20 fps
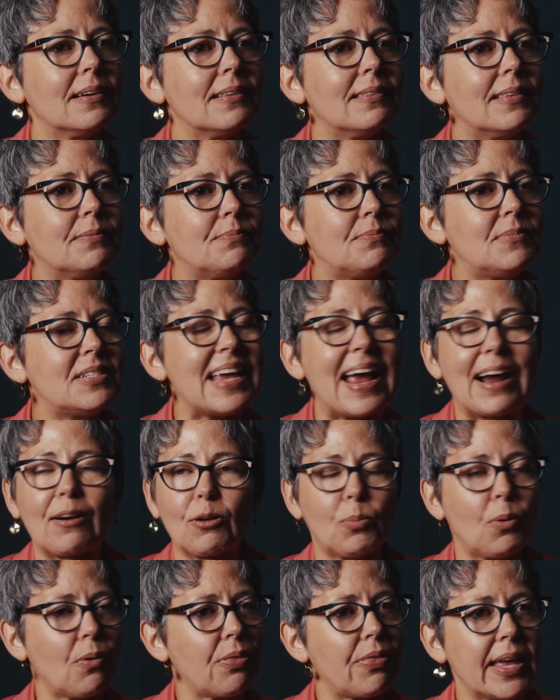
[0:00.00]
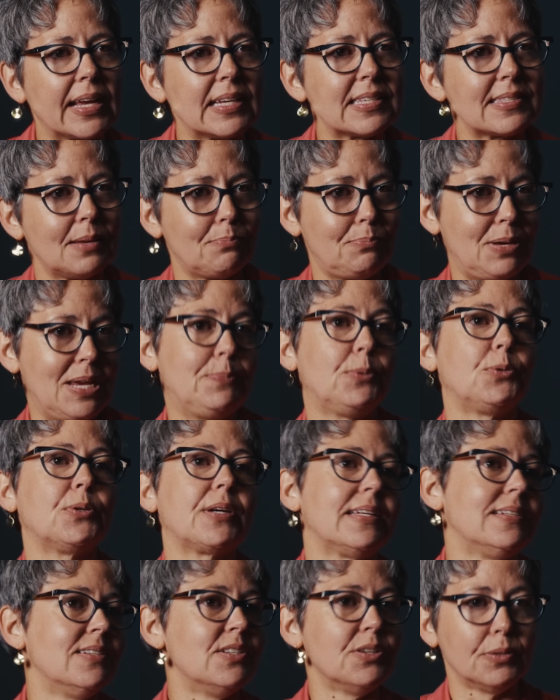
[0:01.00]
the terrible things that people
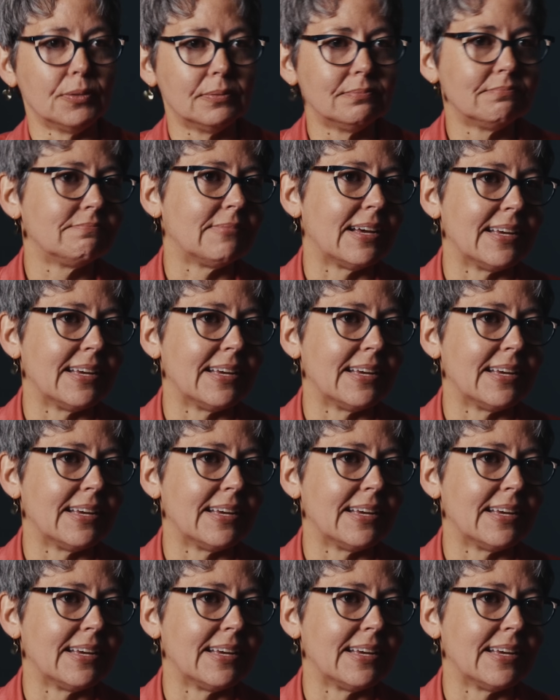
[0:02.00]
can do